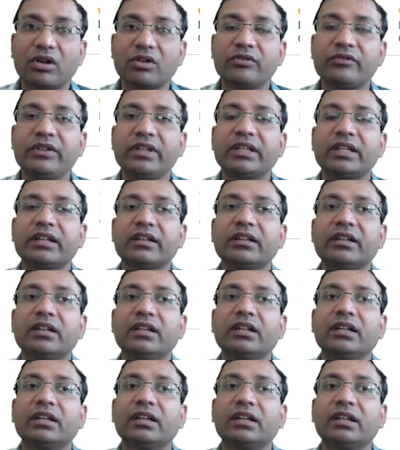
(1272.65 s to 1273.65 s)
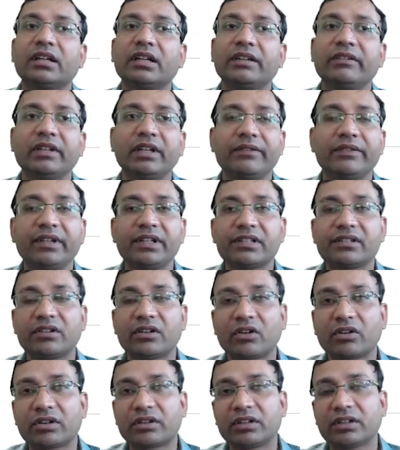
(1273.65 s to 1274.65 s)
So how we can even if
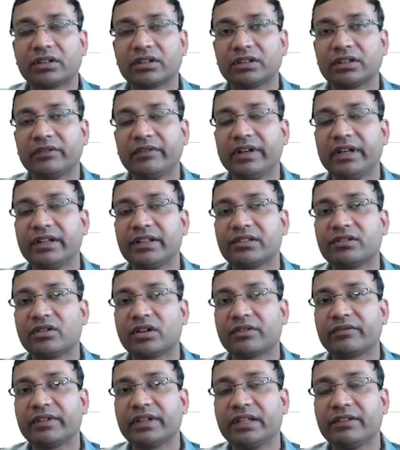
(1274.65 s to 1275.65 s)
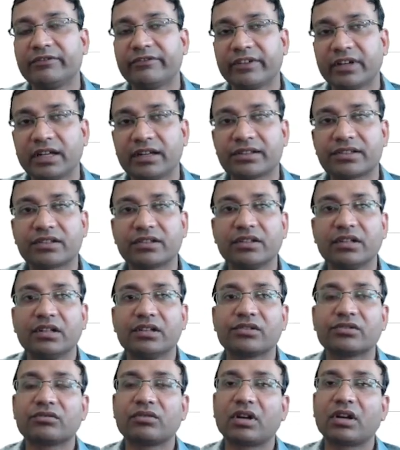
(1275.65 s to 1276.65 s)
it is not the wind is not very
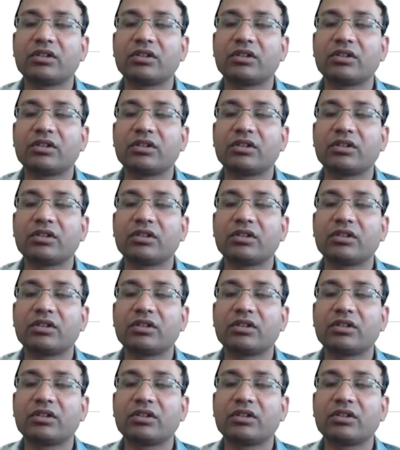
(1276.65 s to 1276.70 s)
fast,